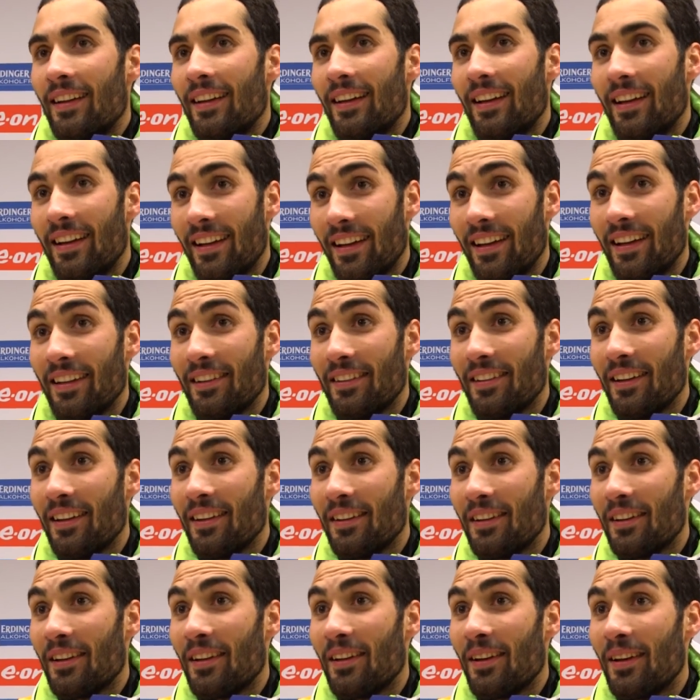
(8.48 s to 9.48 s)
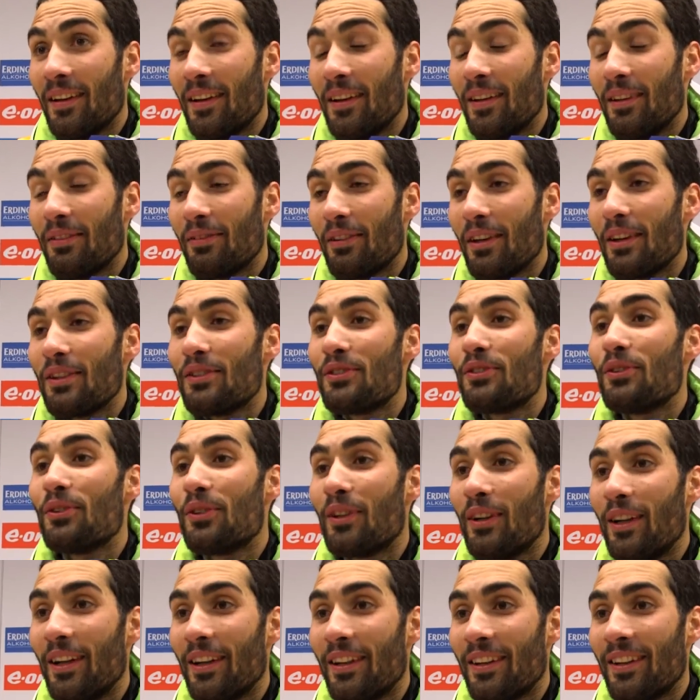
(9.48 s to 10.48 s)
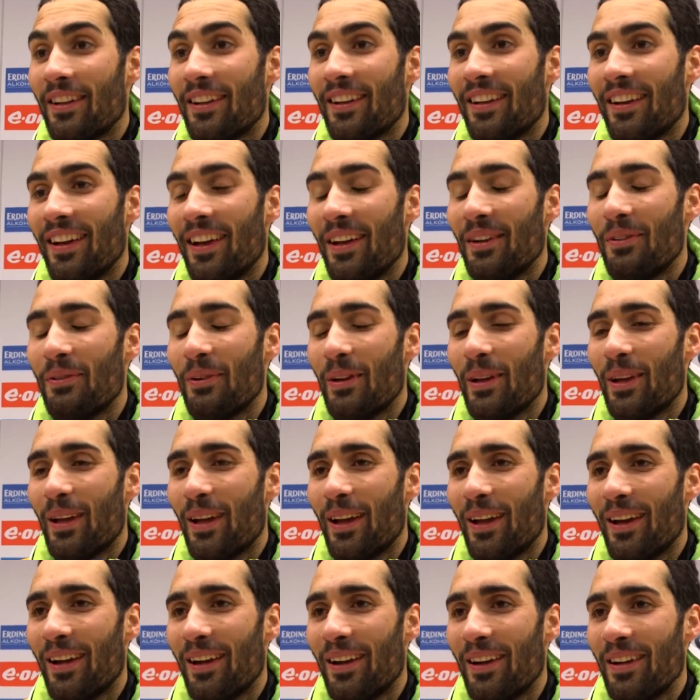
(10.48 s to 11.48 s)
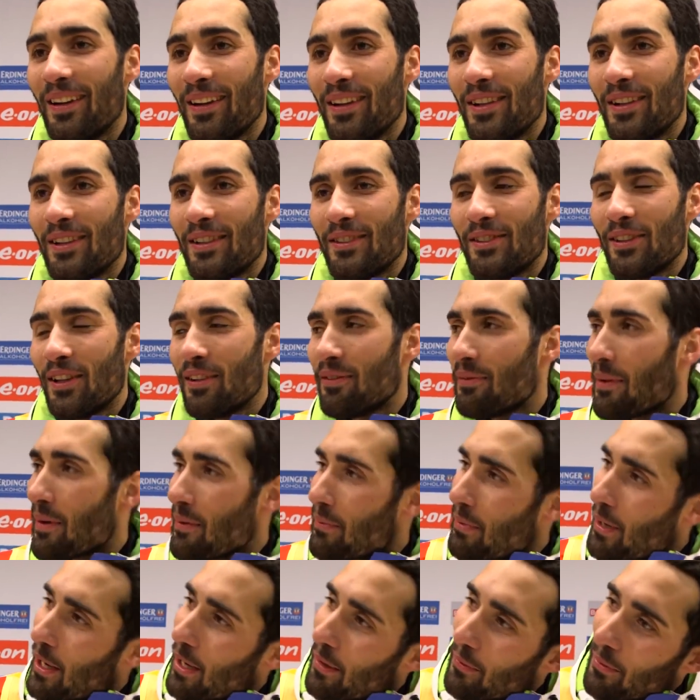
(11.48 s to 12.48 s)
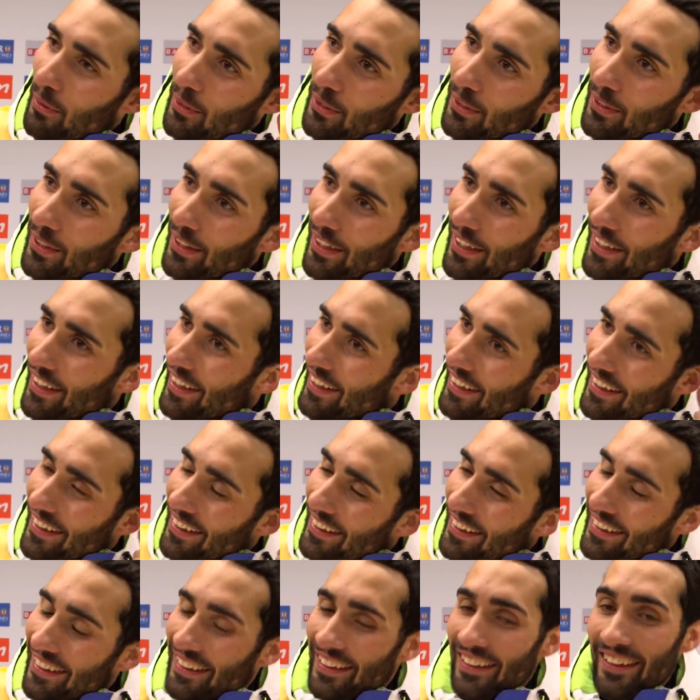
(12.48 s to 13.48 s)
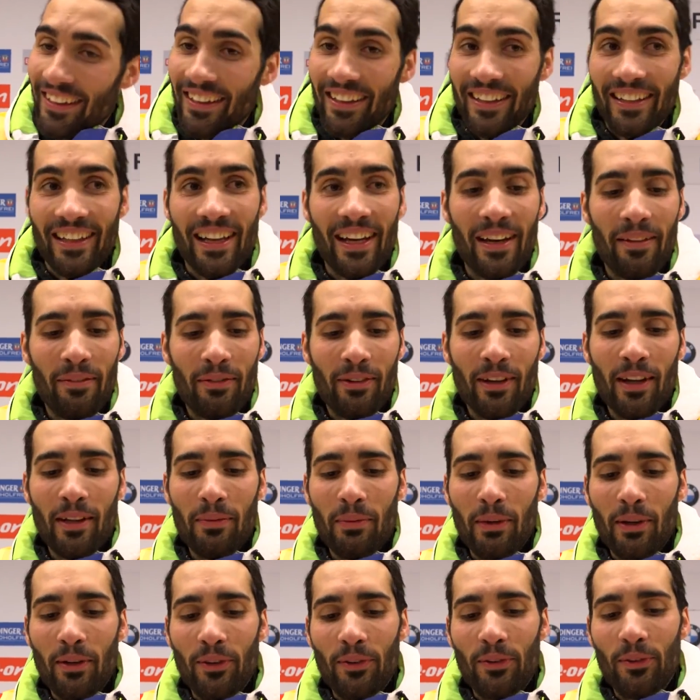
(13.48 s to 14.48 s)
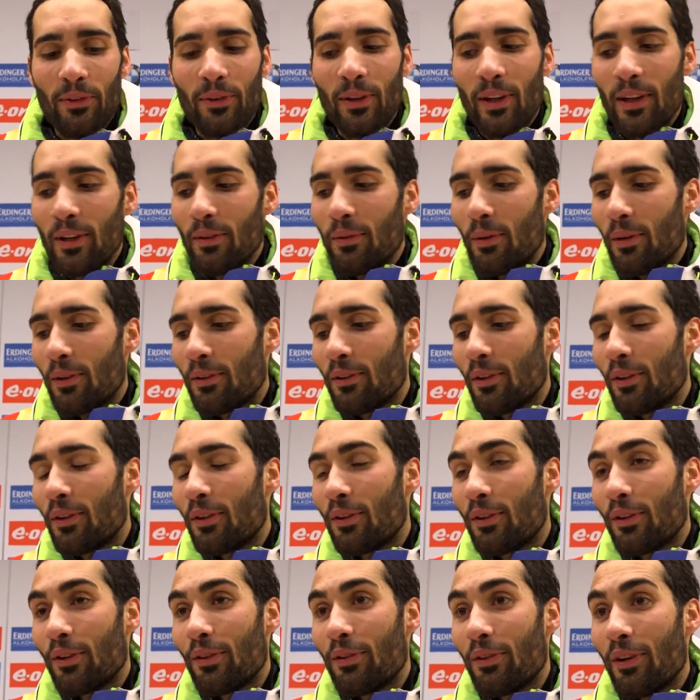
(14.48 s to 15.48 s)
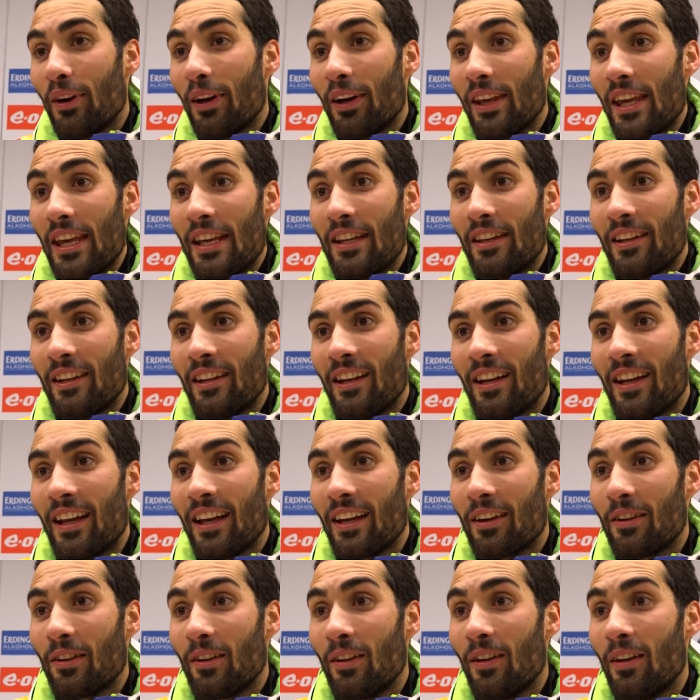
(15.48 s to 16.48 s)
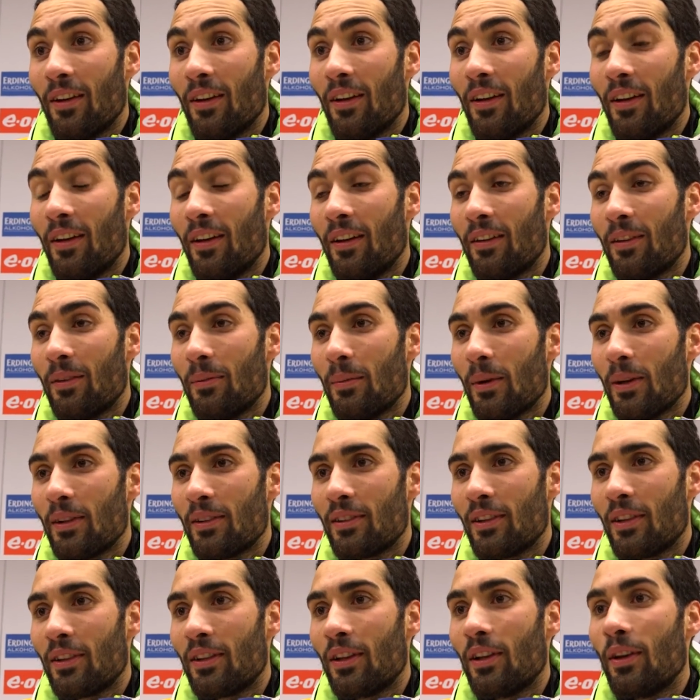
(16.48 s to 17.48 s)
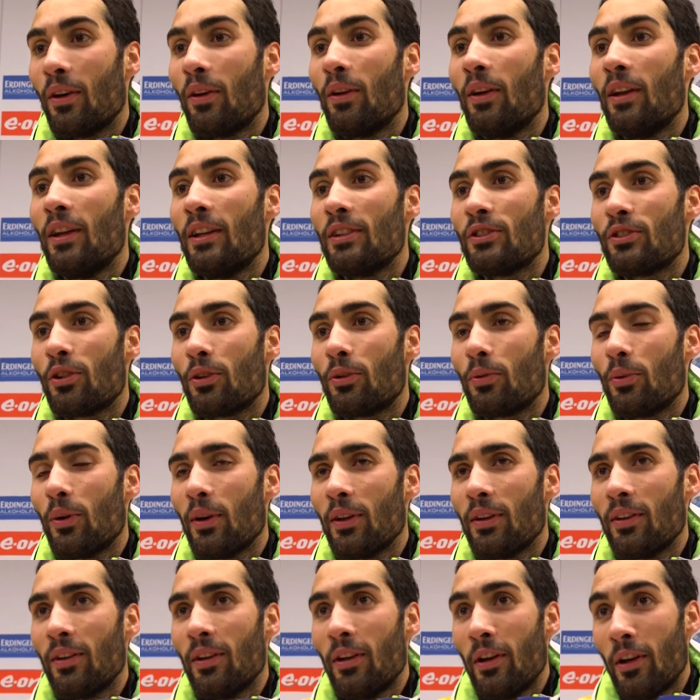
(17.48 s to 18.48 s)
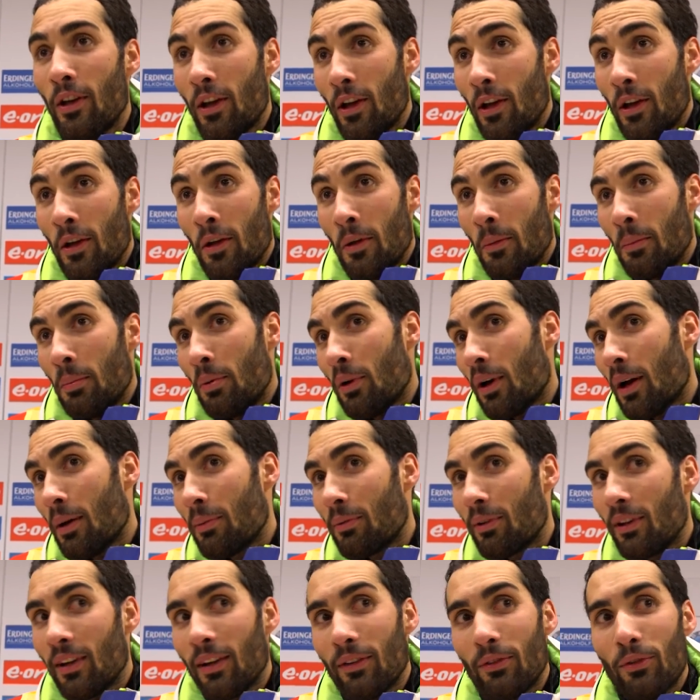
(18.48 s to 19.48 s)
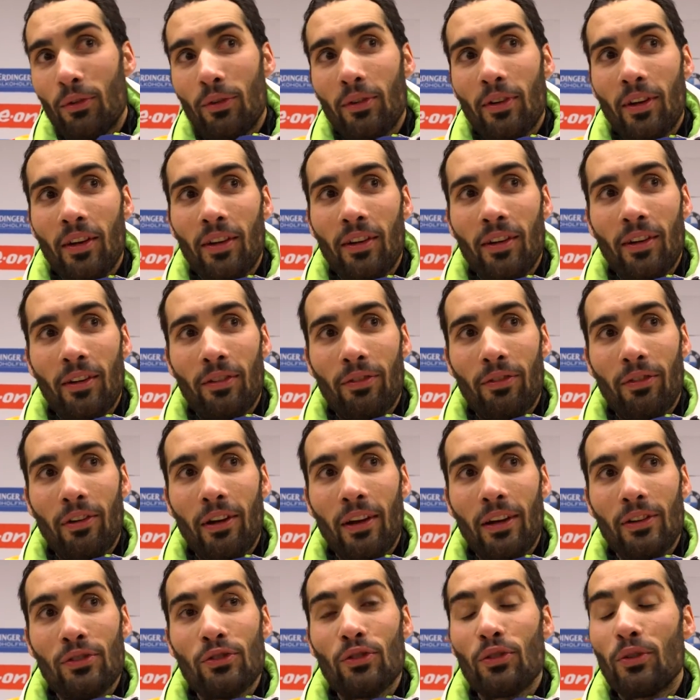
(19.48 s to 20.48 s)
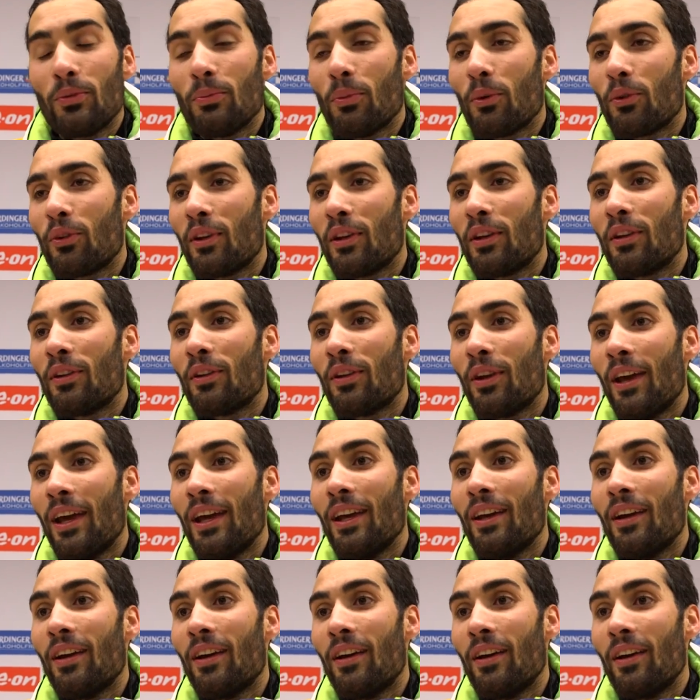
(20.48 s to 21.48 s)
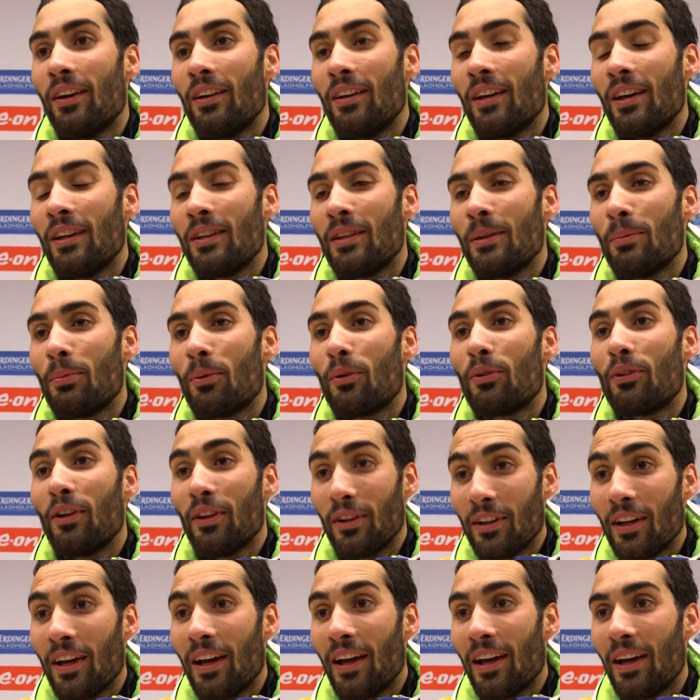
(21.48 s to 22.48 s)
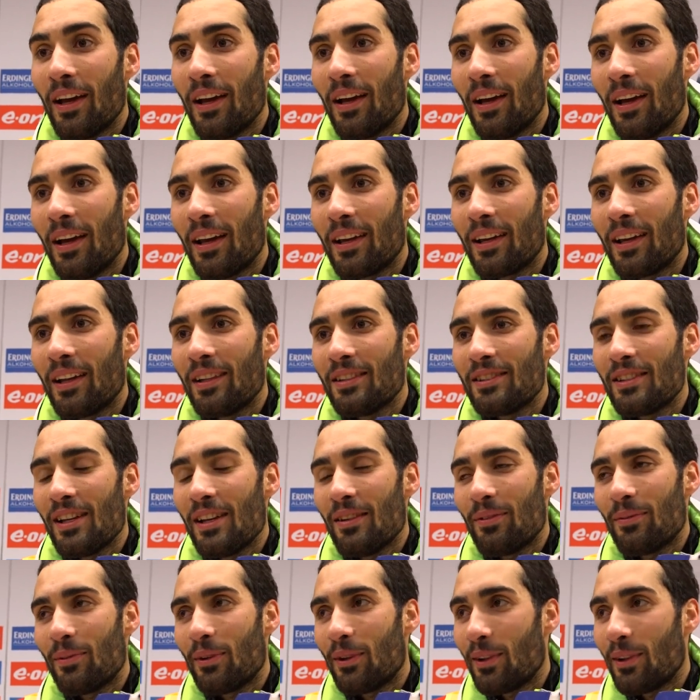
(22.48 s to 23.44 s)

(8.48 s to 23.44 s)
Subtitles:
I said if I shoot clean, I will shave my beard. But yeah, I'm sad because today it was not so far again. Like on the Masters, I only shot one. Perhaps I have to say if I shoot more than 90%, I can shave.